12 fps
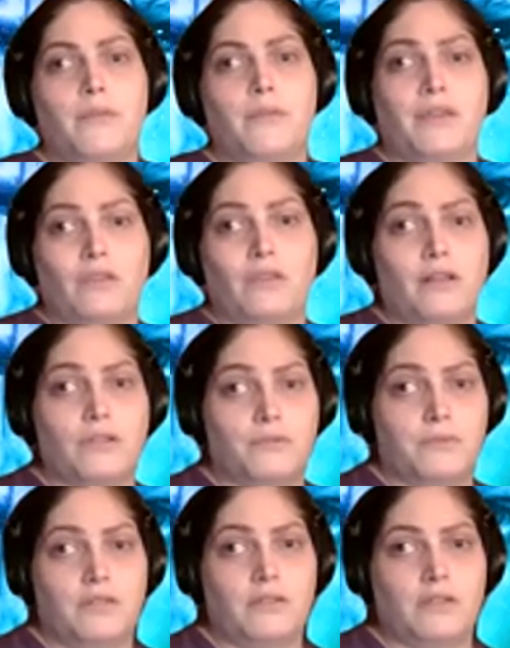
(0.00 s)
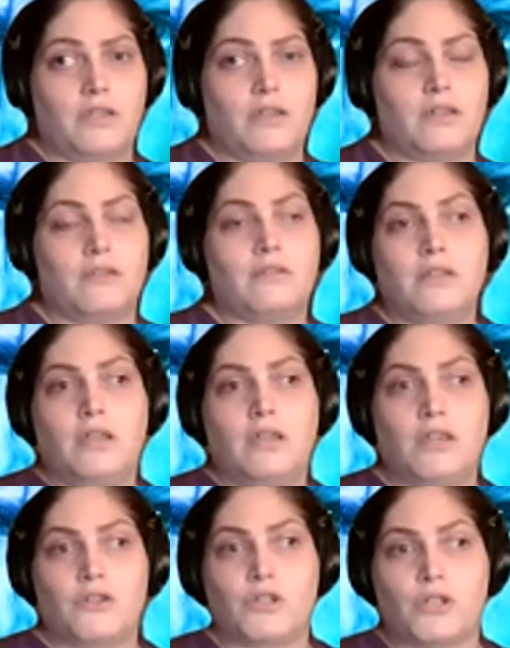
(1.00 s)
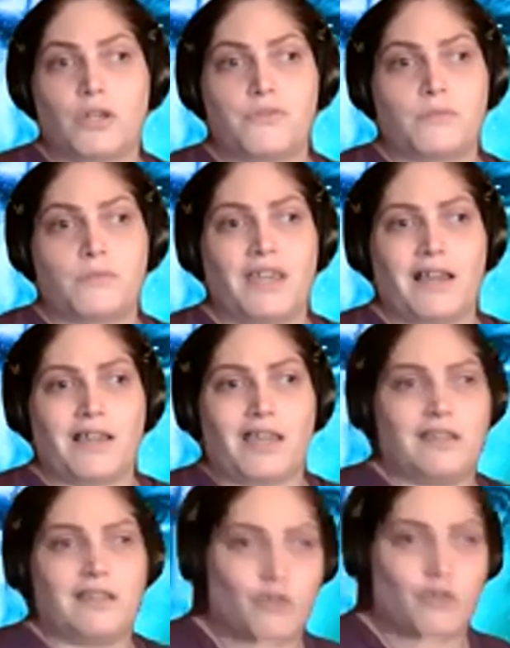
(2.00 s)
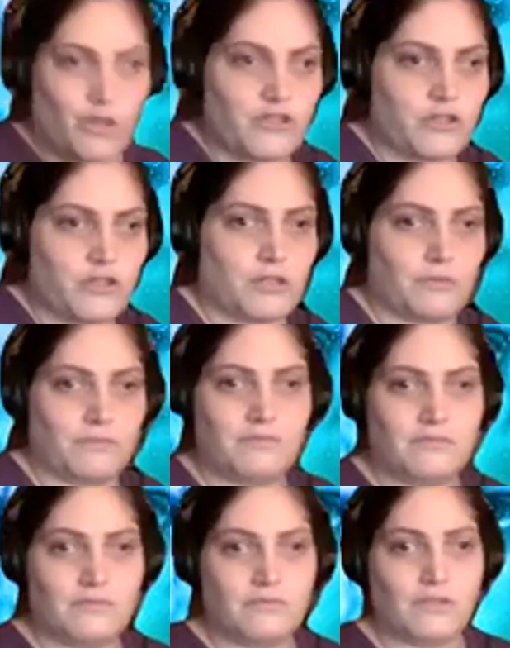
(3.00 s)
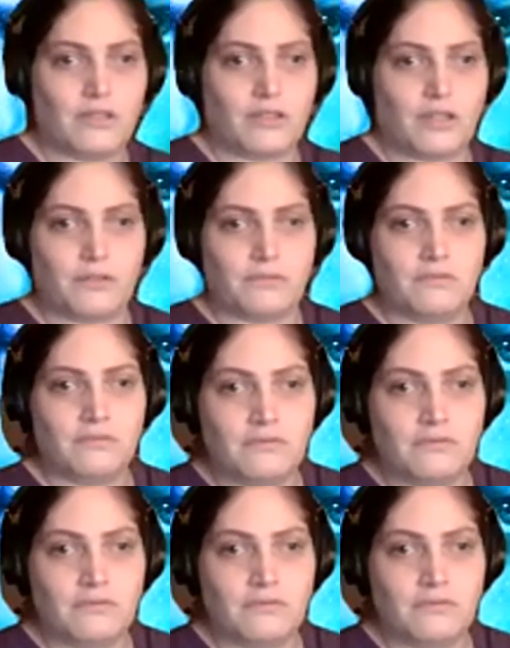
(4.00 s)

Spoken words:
by not doing it again, it shows me I can't trust you, you know?